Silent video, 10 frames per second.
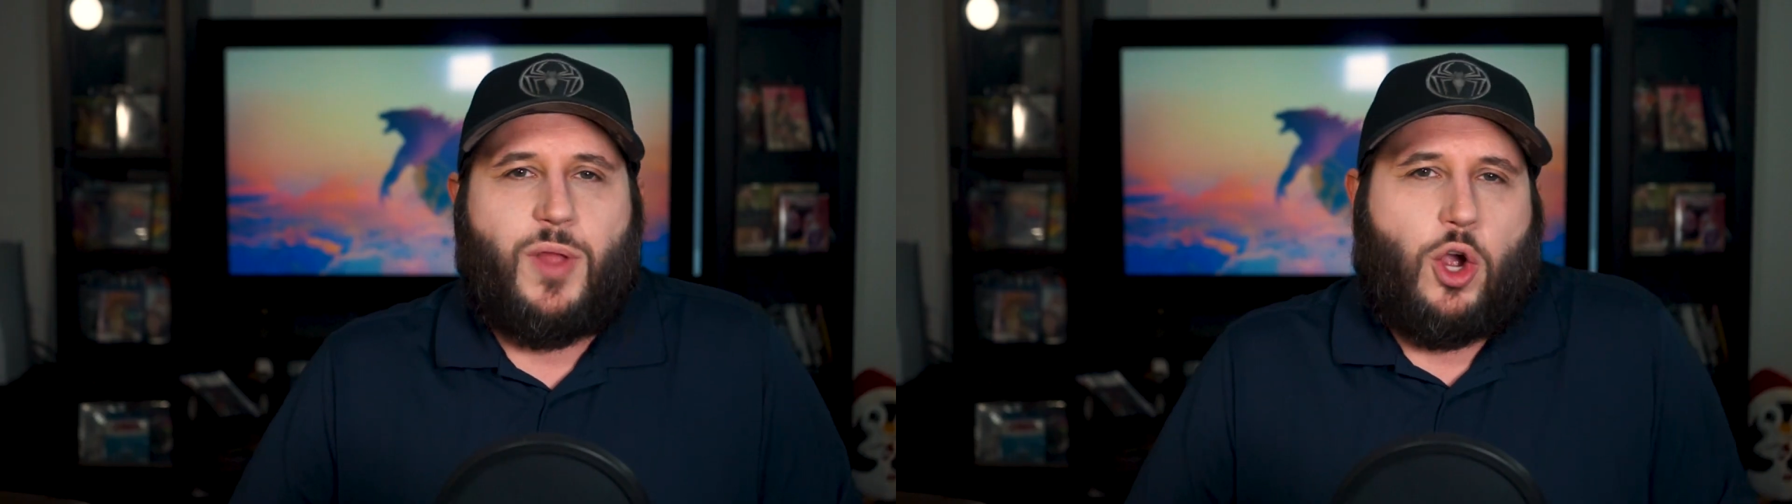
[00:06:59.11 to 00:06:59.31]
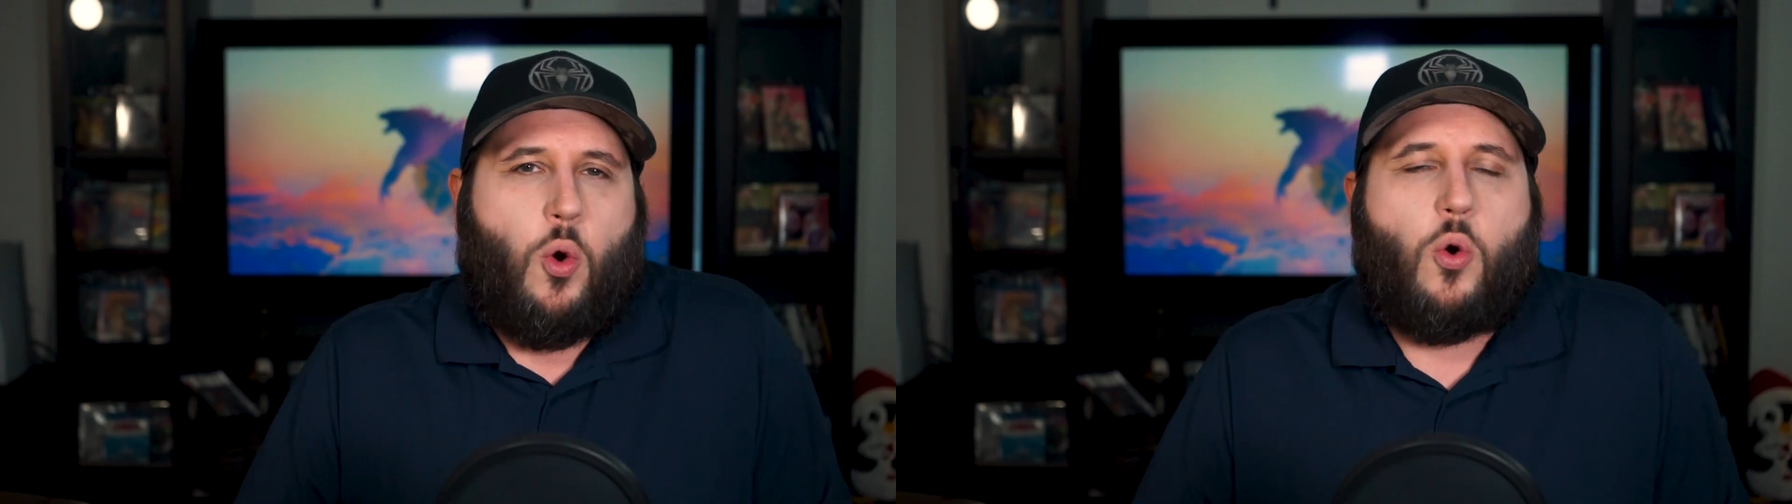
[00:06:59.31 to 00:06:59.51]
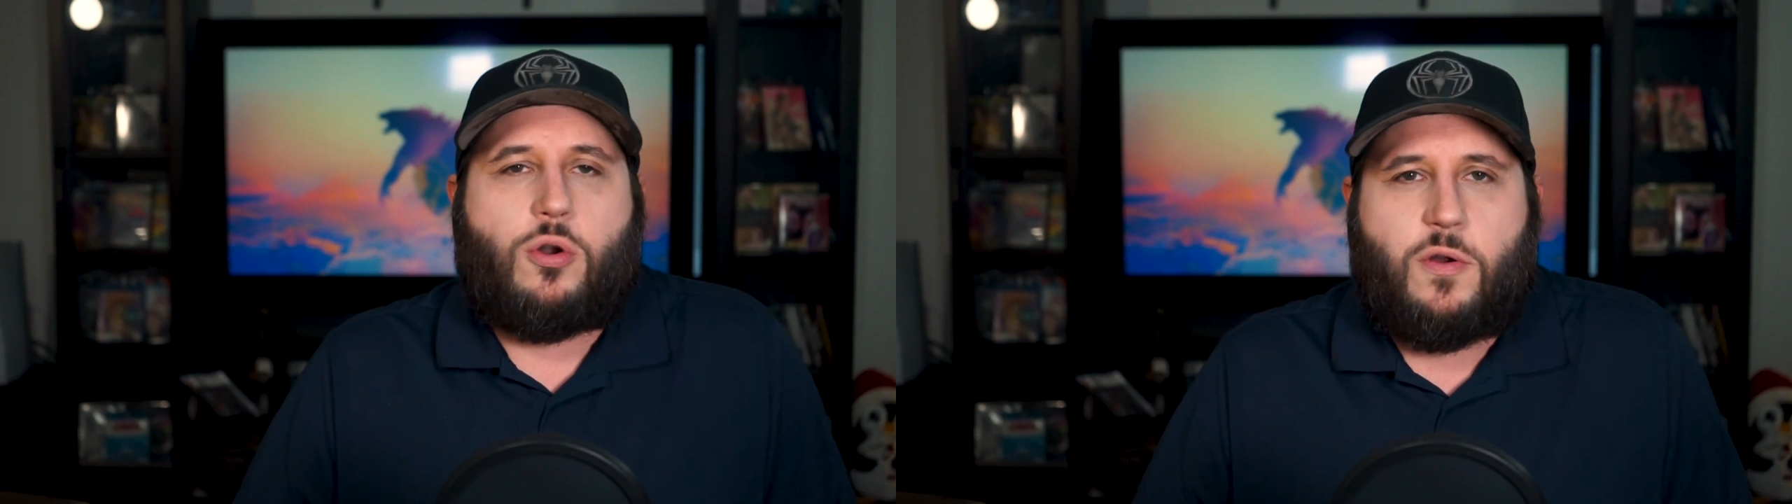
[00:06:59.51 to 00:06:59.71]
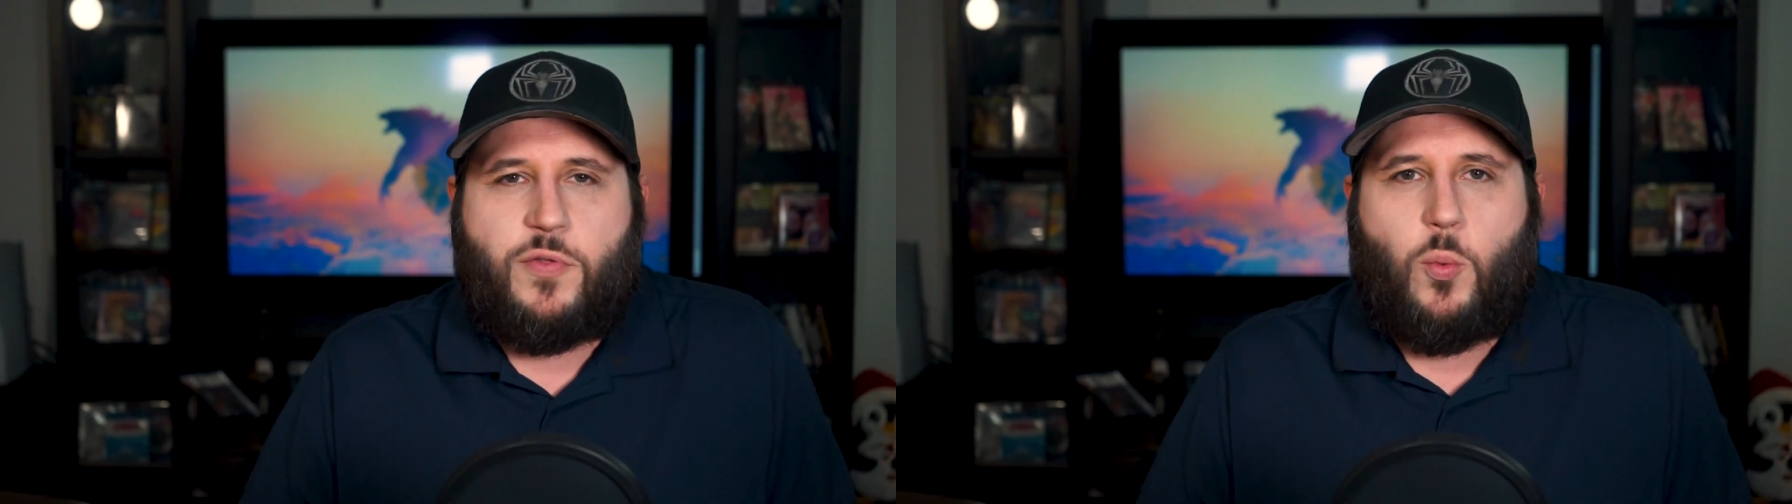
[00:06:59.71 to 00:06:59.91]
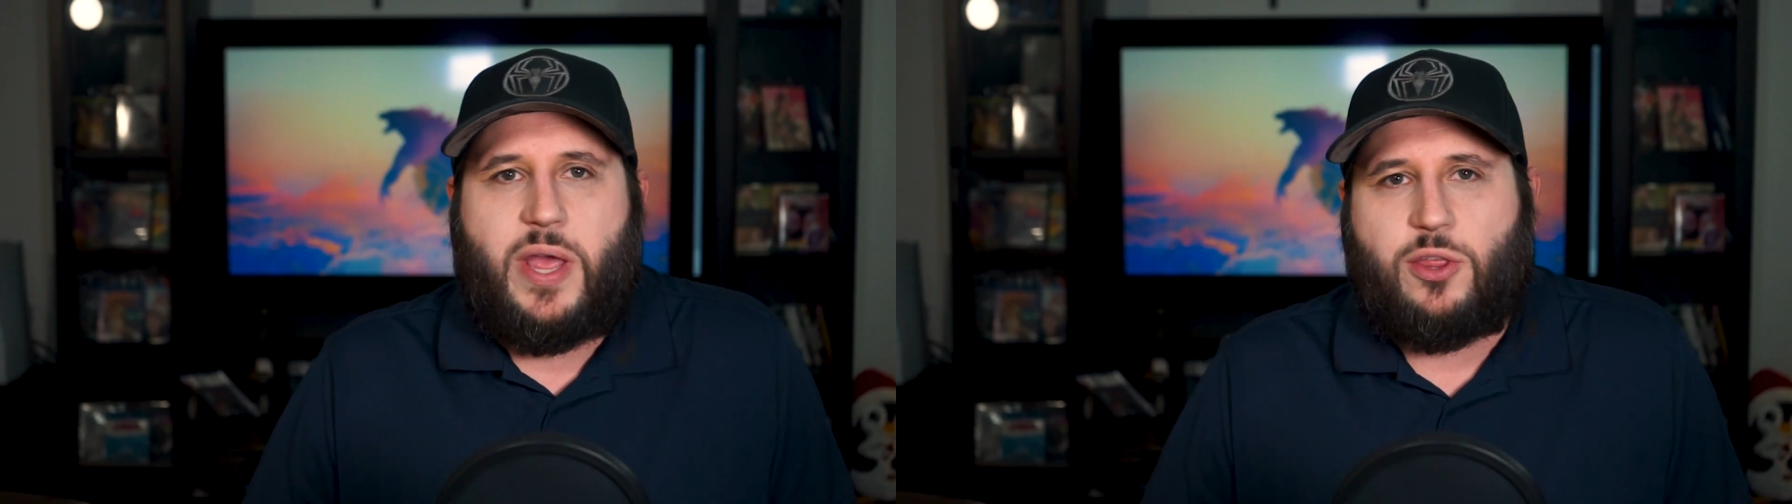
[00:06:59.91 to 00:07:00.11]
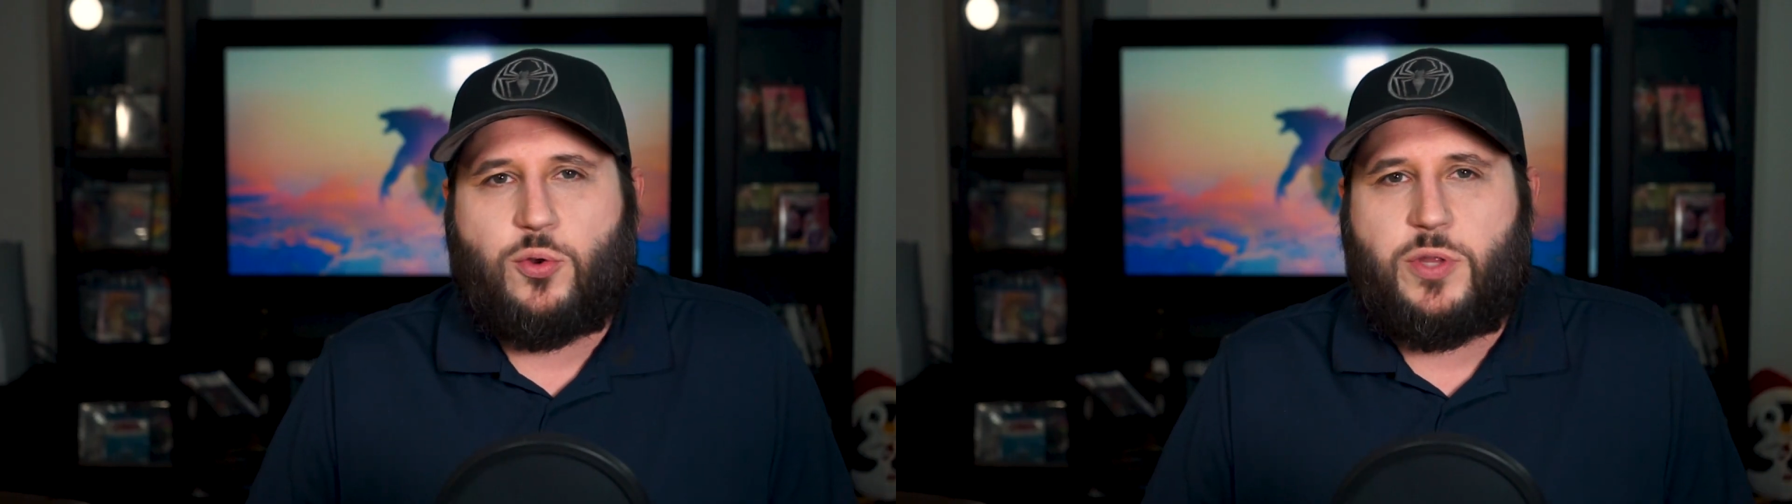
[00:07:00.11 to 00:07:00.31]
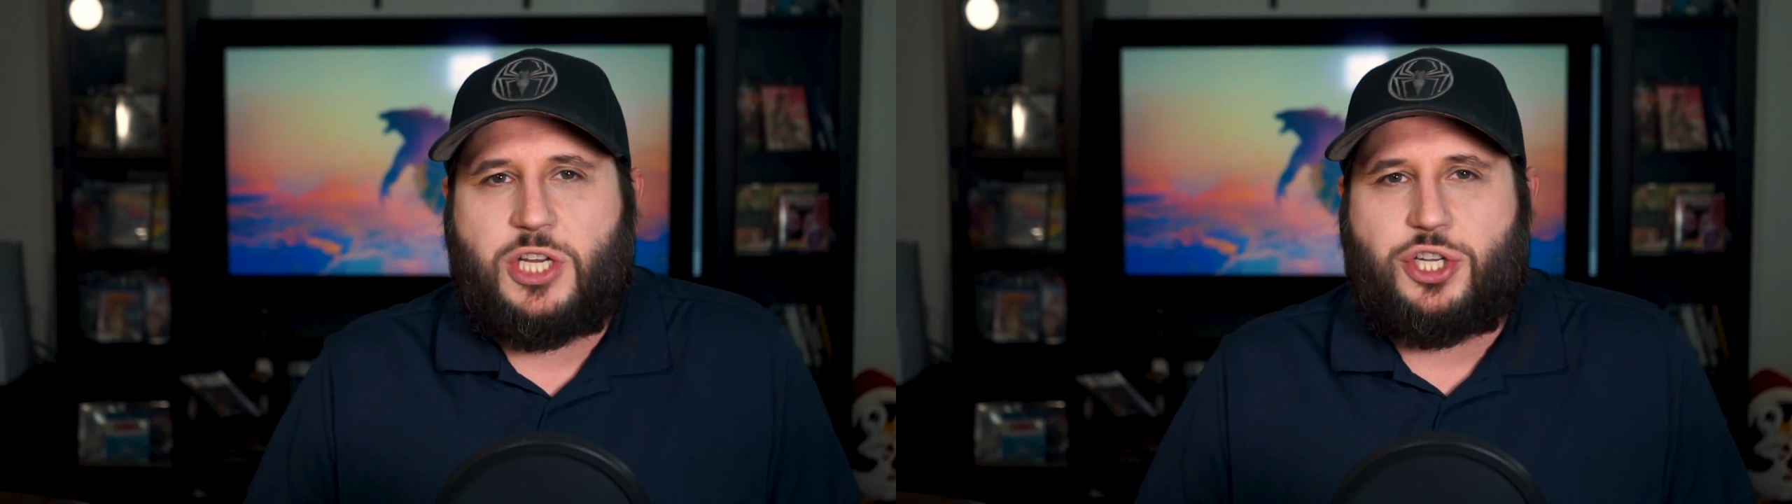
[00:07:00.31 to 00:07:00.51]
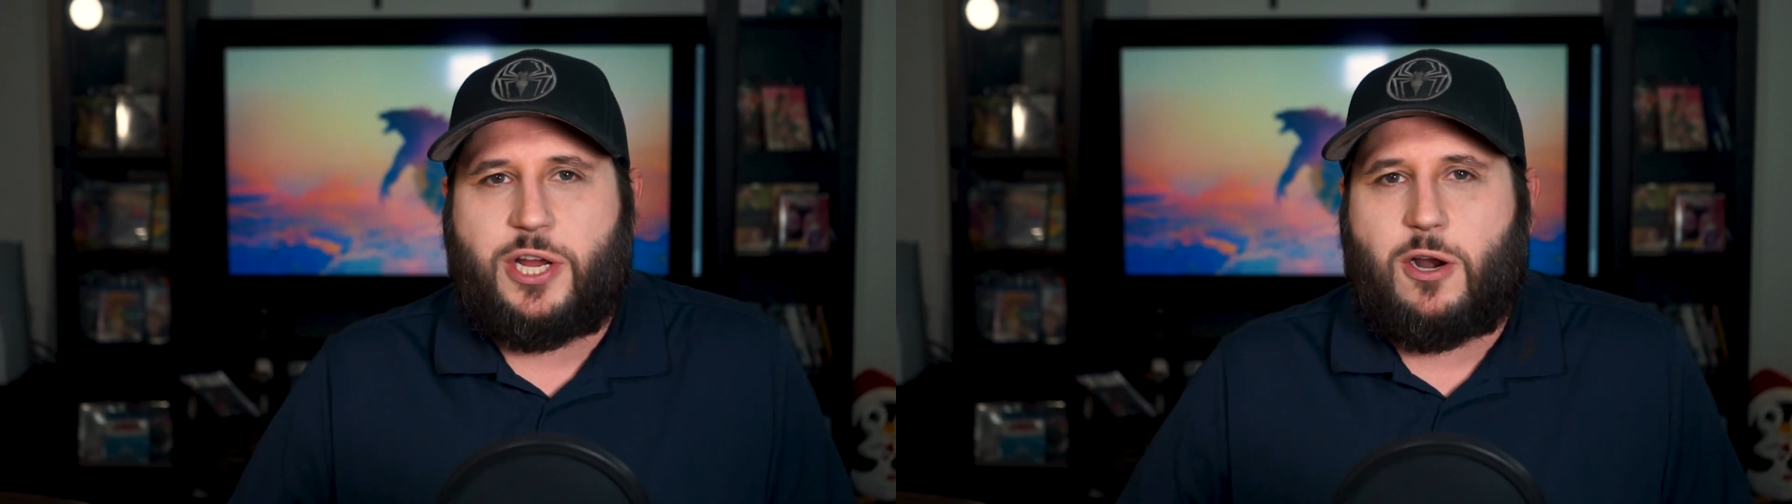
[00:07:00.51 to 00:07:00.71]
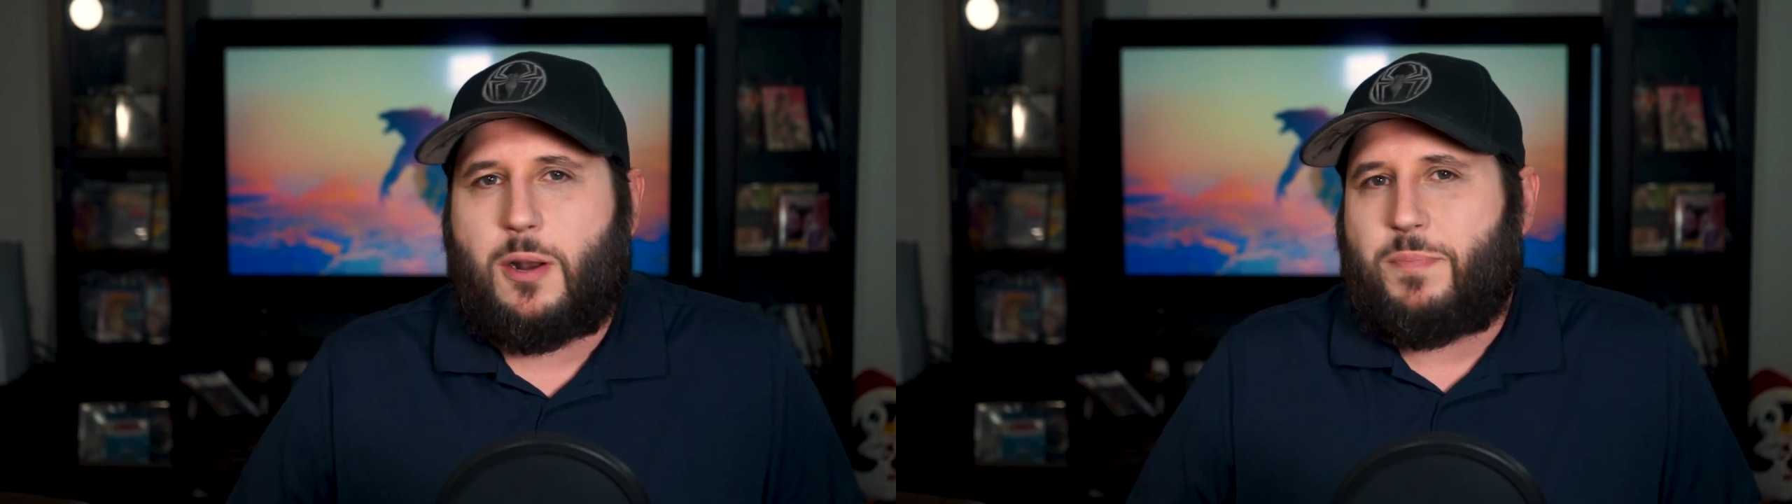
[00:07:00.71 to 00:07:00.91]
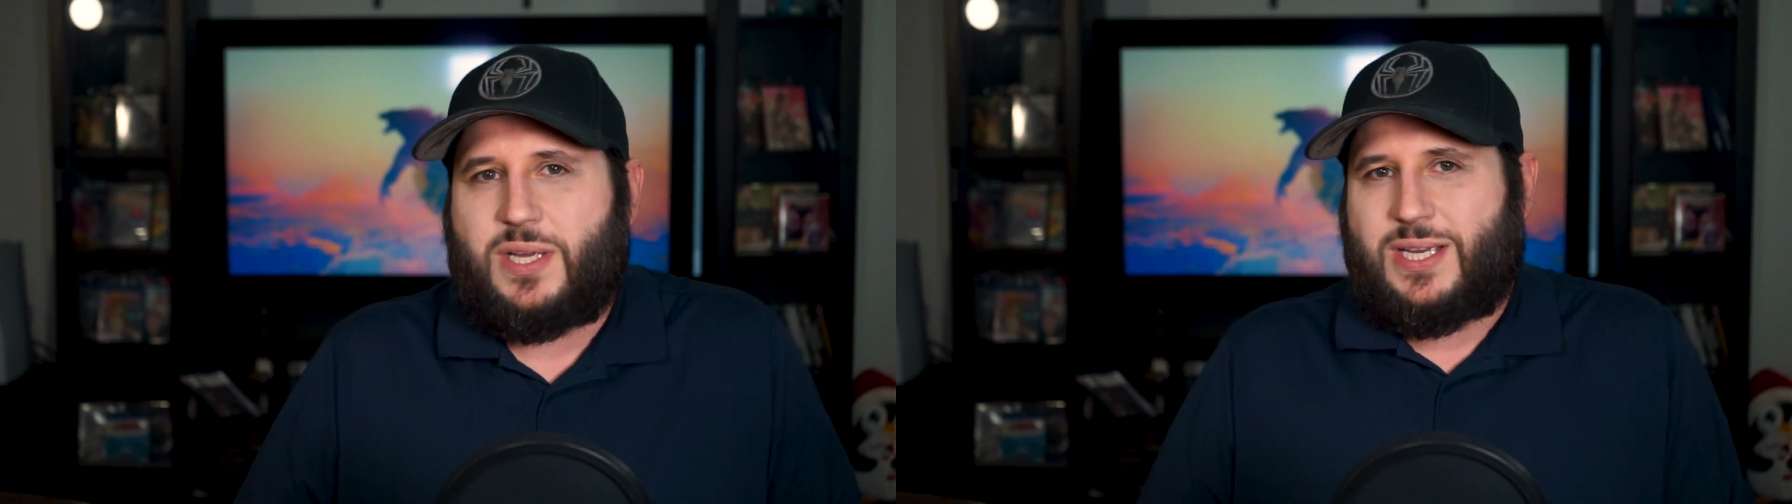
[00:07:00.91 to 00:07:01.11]
a quarter of the way through this year,
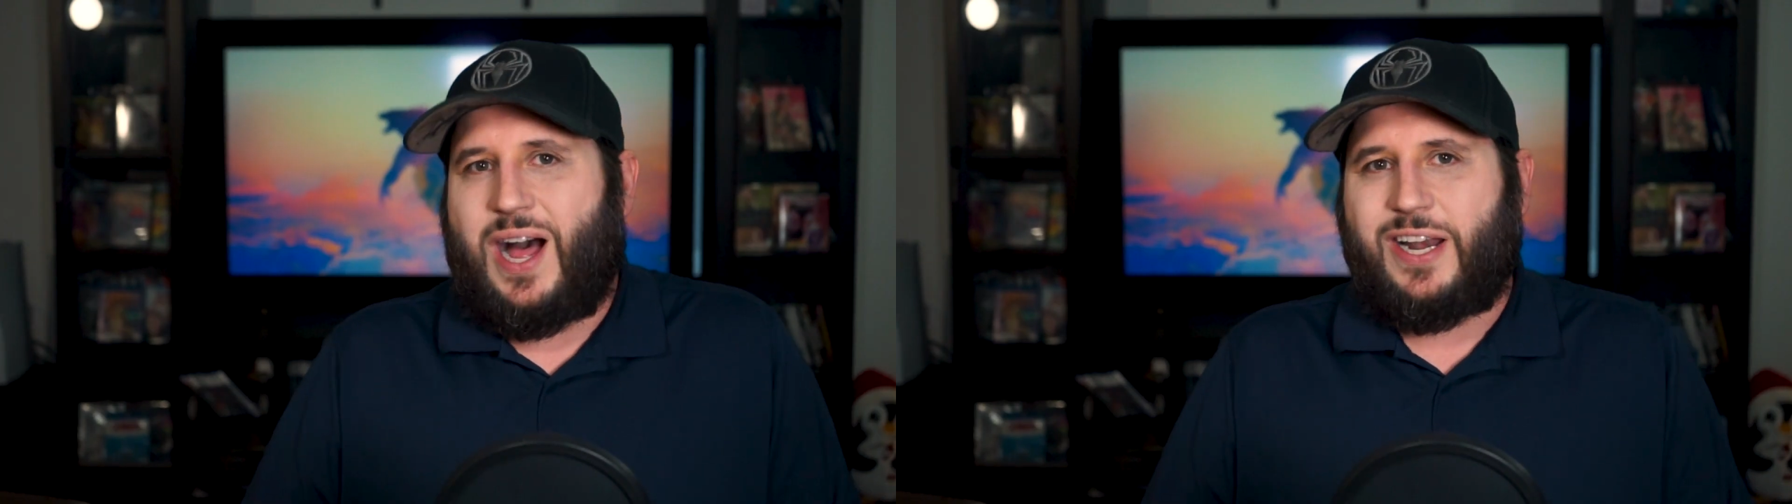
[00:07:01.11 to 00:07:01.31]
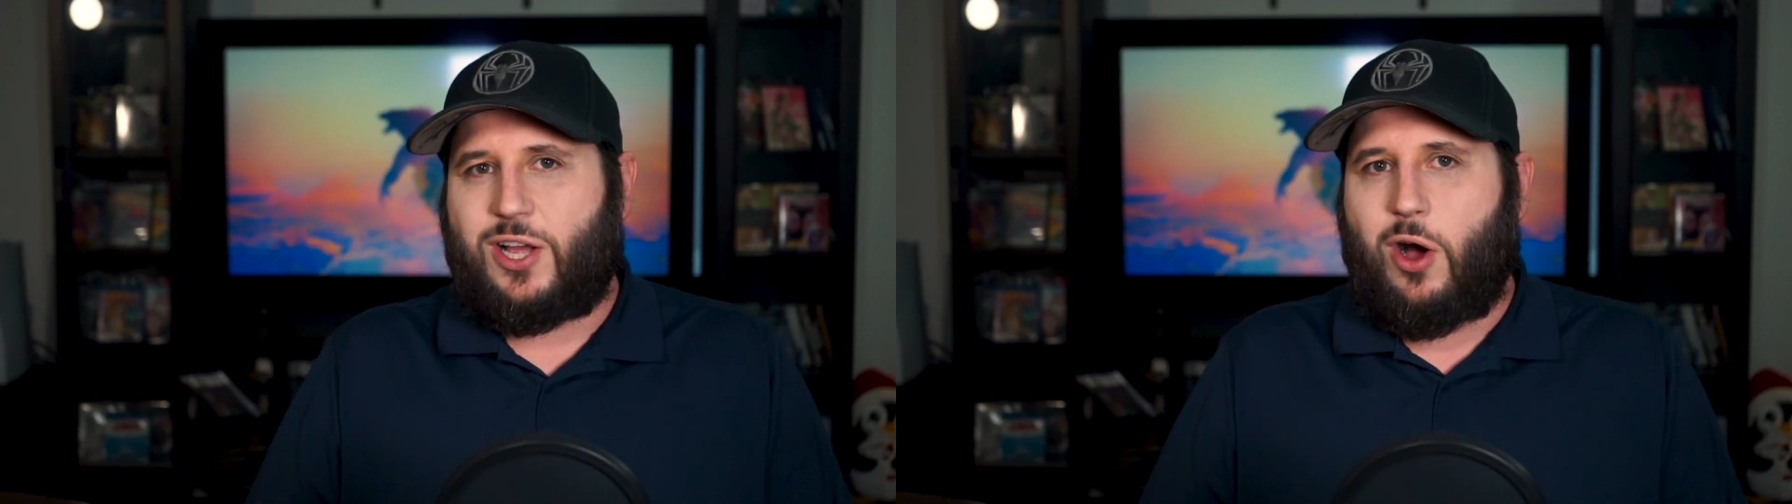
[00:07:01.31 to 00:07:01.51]
and I'm kind of